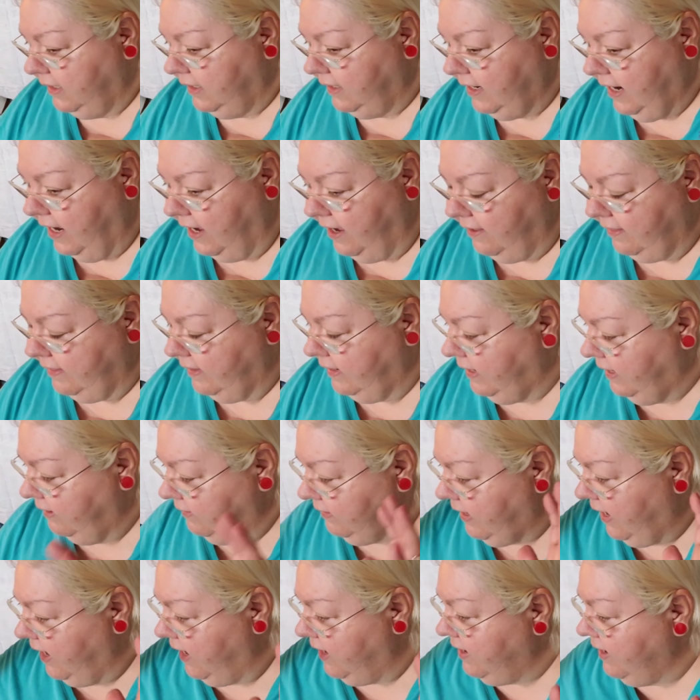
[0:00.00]
now that I
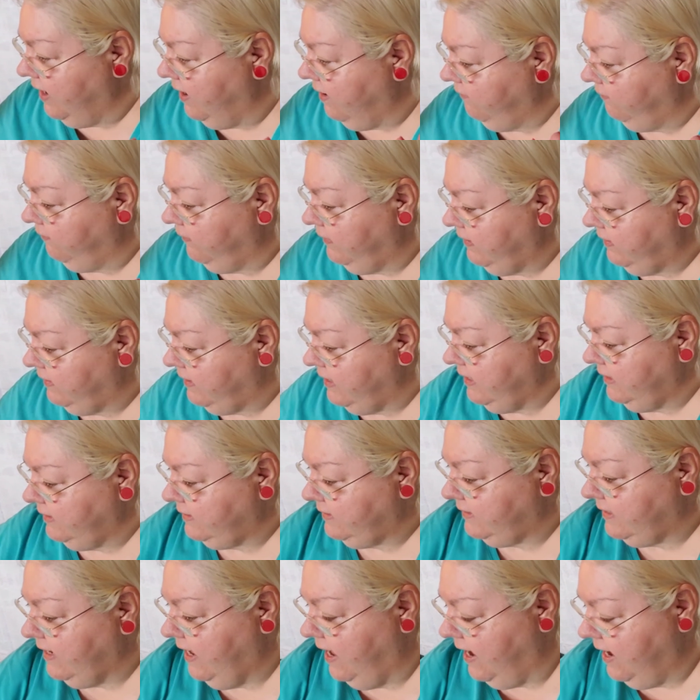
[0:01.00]
got everything
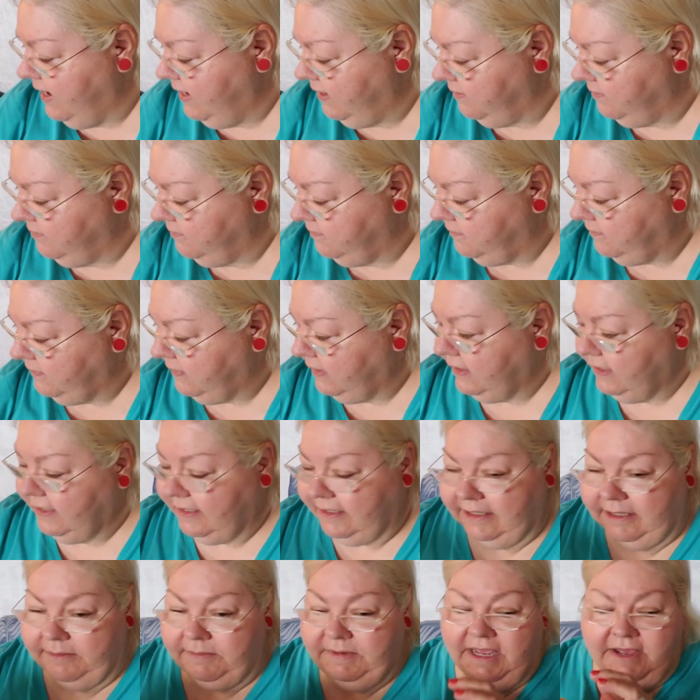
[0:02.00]
set
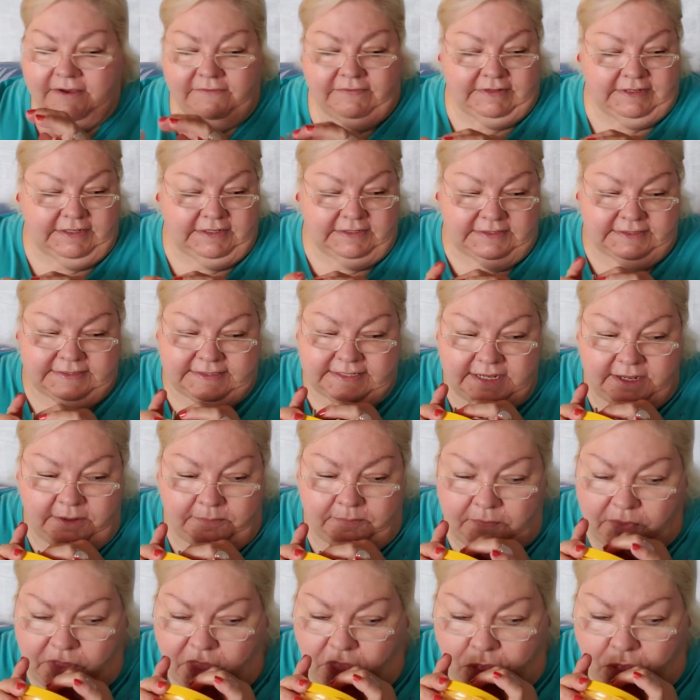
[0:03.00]
let me have a little sip